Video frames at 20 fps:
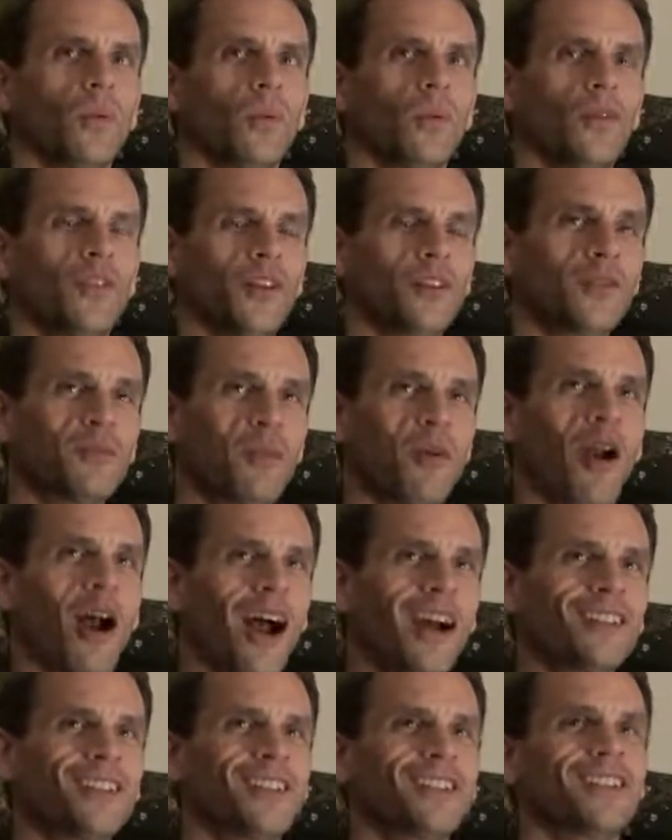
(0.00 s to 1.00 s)
This
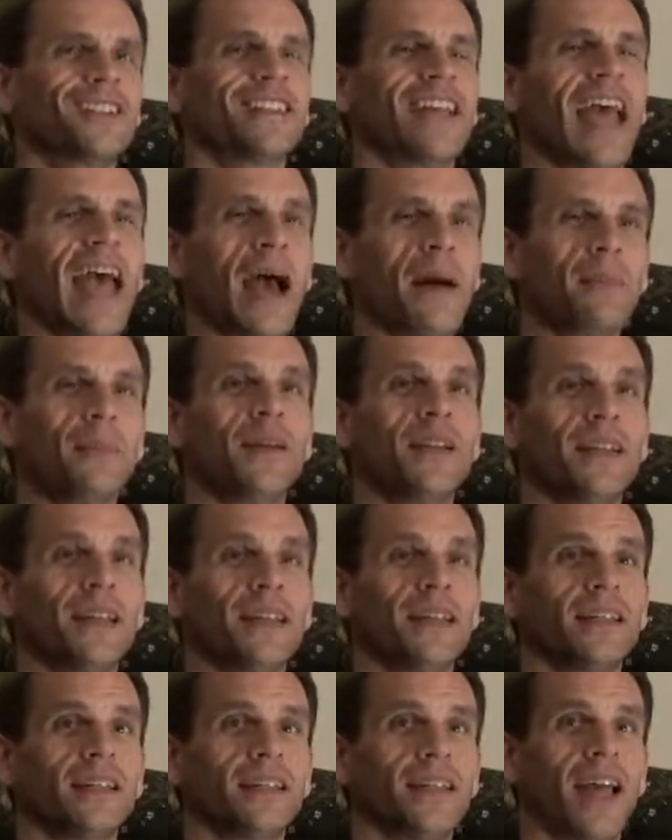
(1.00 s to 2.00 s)
project is
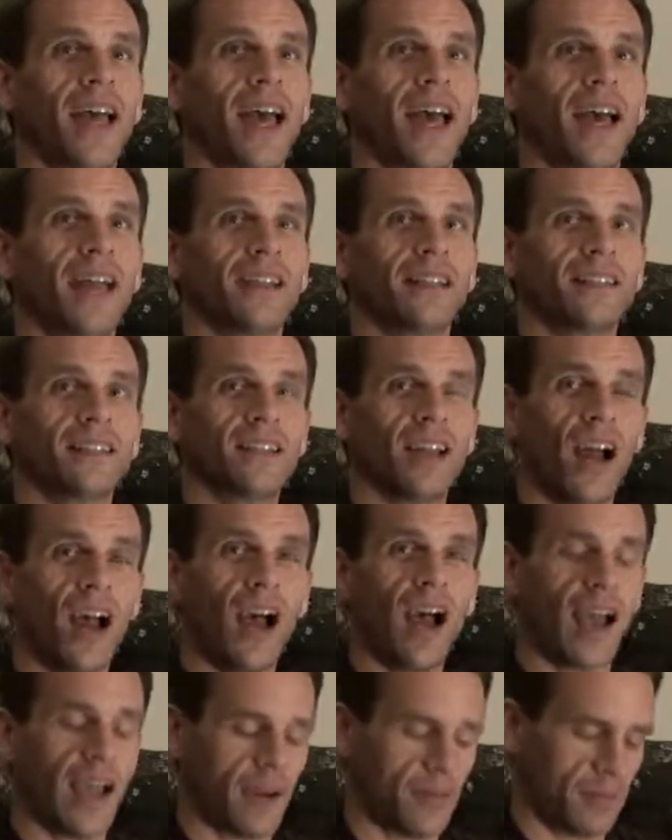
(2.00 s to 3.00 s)
happening at a
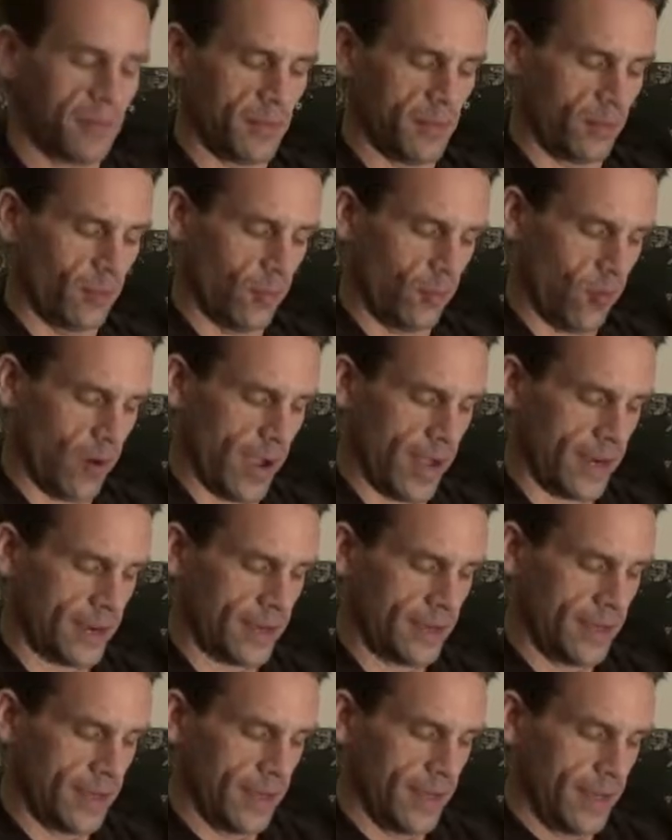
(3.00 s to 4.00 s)
time
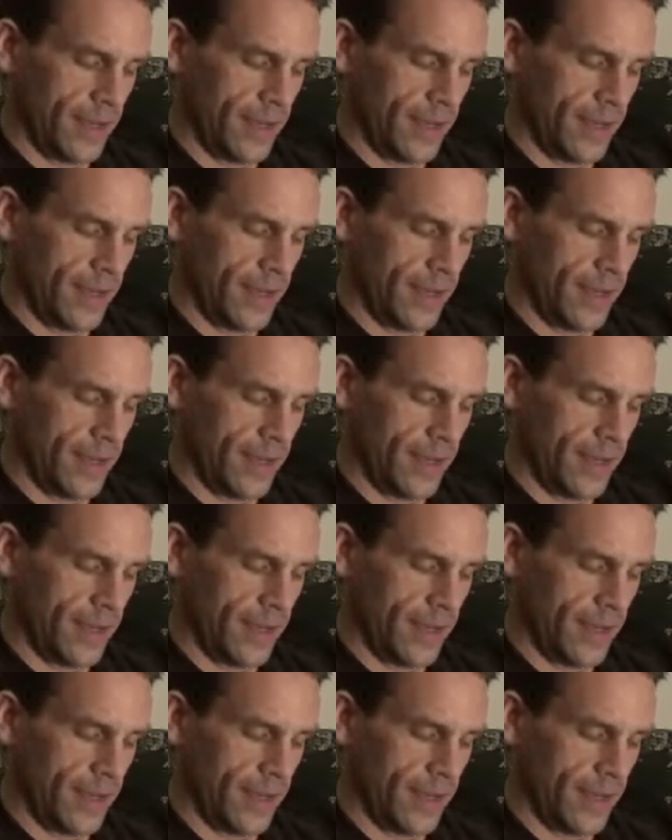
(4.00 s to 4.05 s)
when,